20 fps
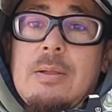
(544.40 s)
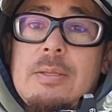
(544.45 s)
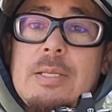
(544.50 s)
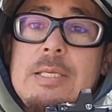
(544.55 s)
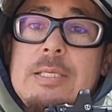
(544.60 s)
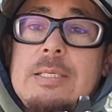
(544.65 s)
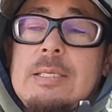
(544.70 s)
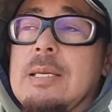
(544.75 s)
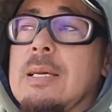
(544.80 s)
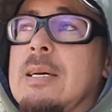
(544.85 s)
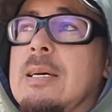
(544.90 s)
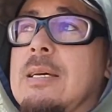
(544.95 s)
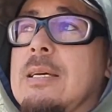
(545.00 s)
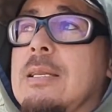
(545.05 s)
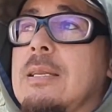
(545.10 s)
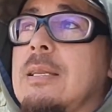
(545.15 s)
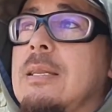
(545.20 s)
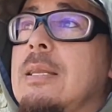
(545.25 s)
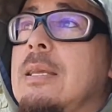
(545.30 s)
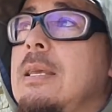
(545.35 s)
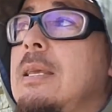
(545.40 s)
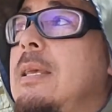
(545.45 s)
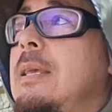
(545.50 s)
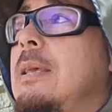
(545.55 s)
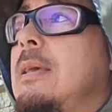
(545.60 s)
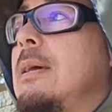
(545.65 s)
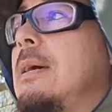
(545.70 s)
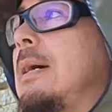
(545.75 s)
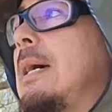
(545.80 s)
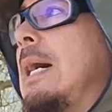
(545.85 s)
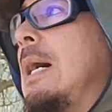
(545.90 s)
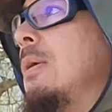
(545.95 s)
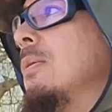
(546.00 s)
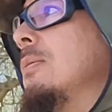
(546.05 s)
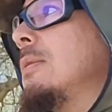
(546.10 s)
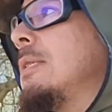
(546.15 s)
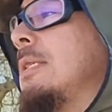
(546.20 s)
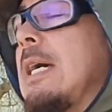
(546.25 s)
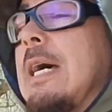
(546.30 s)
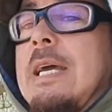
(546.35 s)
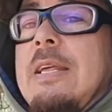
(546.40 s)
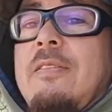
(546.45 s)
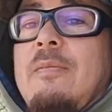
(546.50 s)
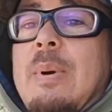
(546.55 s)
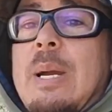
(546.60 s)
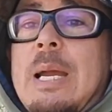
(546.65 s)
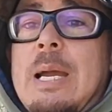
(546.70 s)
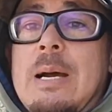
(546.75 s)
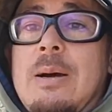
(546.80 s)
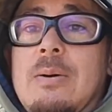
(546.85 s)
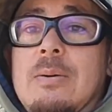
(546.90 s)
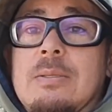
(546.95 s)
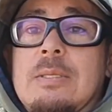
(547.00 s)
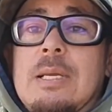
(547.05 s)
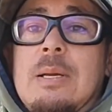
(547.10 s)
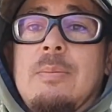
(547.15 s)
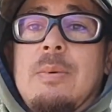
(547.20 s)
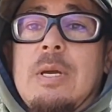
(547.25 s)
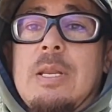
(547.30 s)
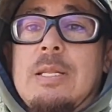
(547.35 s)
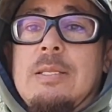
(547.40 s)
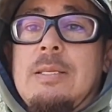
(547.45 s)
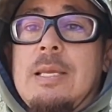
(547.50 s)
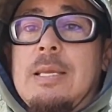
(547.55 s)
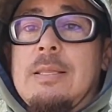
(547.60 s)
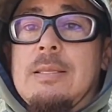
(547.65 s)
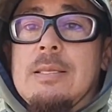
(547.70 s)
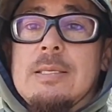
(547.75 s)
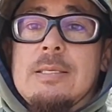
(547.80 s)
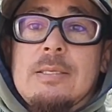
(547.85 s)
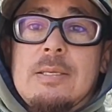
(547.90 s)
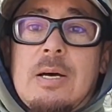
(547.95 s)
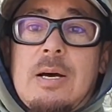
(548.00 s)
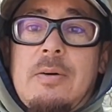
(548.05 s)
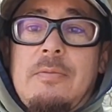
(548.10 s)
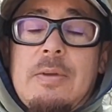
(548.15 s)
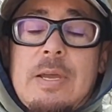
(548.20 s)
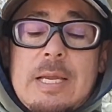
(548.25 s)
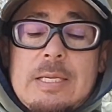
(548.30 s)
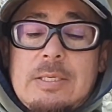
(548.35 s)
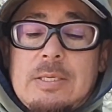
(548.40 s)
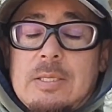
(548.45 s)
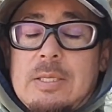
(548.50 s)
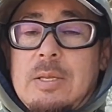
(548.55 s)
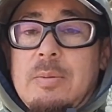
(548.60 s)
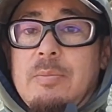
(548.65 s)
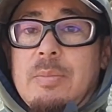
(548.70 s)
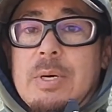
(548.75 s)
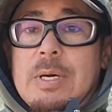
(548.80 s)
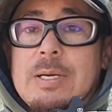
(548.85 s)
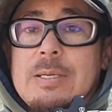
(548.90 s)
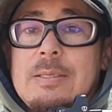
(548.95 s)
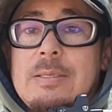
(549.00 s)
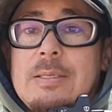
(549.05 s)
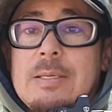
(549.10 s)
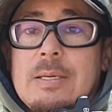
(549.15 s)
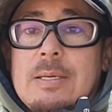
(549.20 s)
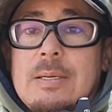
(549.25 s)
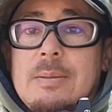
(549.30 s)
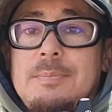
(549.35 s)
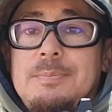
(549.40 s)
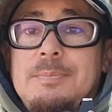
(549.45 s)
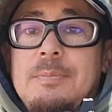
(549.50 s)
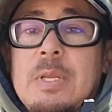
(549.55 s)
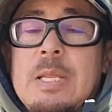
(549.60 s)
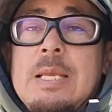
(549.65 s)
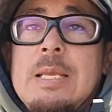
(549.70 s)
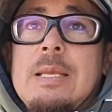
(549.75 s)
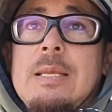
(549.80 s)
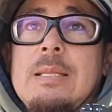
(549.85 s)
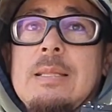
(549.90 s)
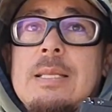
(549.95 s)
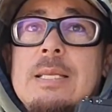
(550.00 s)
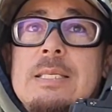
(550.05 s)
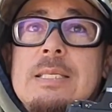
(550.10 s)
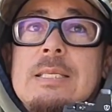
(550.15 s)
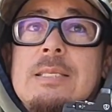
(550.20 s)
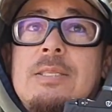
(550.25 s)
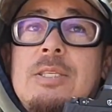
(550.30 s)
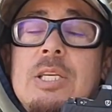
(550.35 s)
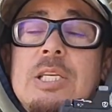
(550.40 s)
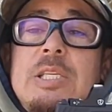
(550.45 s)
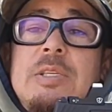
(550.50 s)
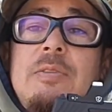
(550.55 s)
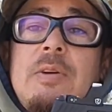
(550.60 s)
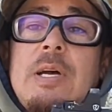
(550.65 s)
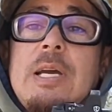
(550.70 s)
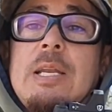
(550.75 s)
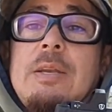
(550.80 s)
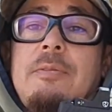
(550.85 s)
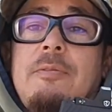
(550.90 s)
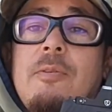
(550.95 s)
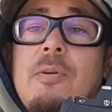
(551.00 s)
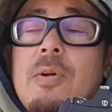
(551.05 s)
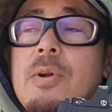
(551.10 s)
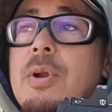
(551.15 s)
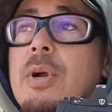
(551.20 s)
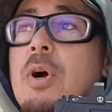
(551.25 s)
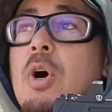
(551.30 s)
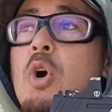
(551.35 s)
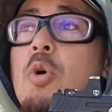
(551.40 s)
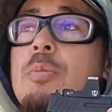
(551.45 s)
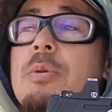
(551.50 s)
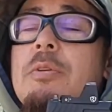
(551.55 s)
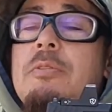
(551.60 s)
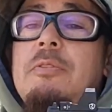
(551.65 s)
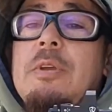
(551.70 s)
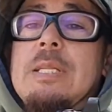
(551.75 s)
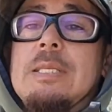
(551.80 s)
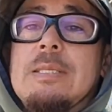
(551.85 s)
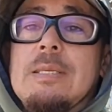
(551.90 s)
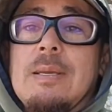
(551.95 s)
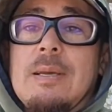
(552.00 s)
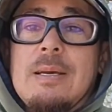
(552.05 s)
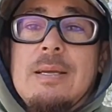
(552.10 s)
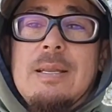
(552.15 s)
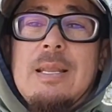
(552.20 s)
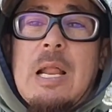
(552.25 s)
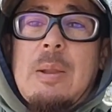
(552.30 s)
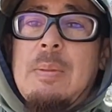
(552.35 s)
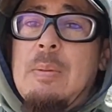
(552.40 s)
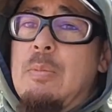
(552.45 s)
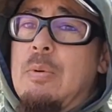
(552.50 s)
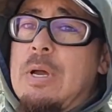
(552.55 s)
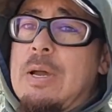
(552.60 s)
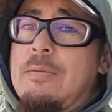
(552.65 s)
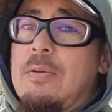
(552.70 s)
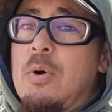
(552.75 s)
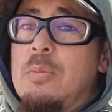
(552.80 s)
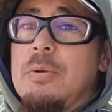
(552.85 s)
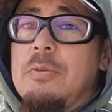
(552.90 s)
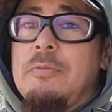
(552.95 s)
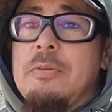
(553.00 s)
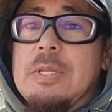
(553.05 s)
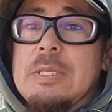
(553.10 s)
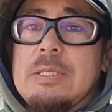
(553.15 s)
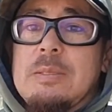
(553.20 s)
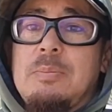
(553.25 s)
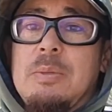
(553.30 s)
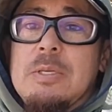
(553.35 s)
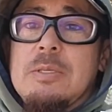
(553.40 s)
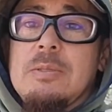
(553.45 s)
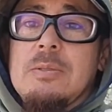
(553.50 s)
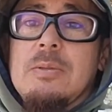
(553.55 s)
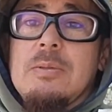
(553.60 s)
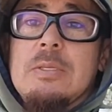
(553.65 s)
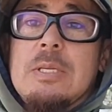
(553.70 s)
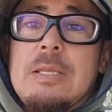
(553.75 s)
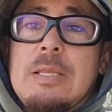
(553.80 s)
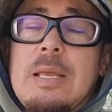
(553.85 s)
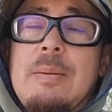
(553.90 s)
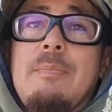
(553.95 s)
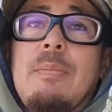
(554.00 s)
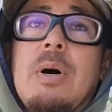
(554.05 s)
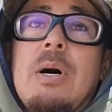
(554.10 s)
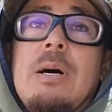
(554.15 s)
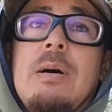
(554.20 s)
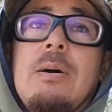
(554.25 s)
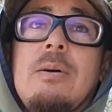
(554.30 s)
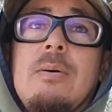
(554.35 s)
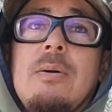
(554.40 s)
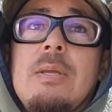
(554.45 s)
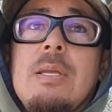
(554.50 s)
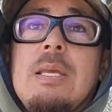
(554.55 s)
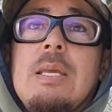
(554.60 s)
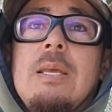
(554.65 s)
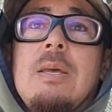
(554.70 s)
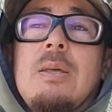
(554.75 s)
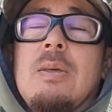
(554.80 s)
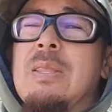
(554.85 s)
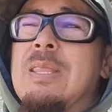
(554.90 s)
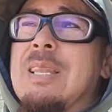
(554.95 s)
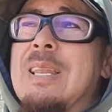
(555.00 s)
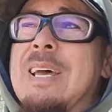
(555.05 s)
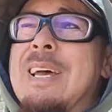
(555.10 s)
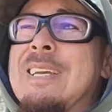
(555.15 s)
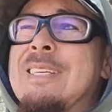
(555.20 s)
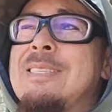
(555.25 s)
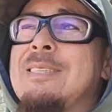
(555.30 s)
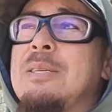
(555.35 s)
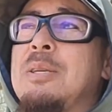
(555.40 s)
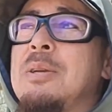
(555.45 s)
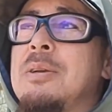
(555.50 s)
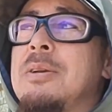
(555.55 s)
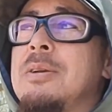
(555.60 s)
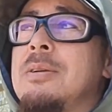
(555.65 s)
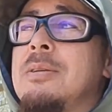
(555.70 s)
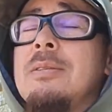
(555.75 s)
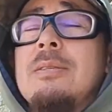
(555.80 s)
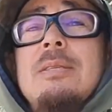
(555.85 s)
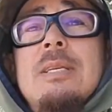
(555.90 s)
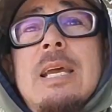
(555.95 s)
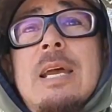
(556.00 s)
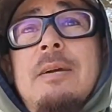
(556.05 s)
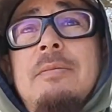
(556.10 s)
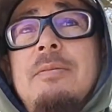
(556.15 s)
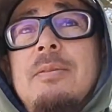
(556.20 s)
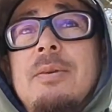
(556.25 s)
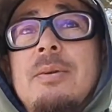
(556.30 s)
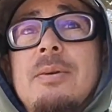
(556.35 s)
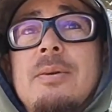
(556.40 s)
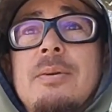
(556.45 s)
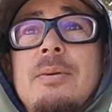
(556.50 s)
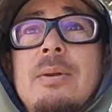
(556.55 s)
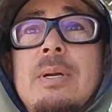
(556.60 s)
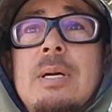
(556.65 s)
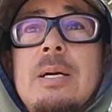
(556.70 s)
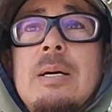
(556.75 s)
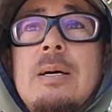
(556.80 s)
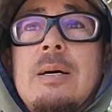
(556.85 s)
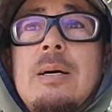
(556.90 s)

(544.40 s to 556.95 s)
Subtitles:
on this gun outside of my house. I'm gonna take this off actually, but this is just fine for a home defense gun. A lot of people have home defense pistols that they bought in the last years after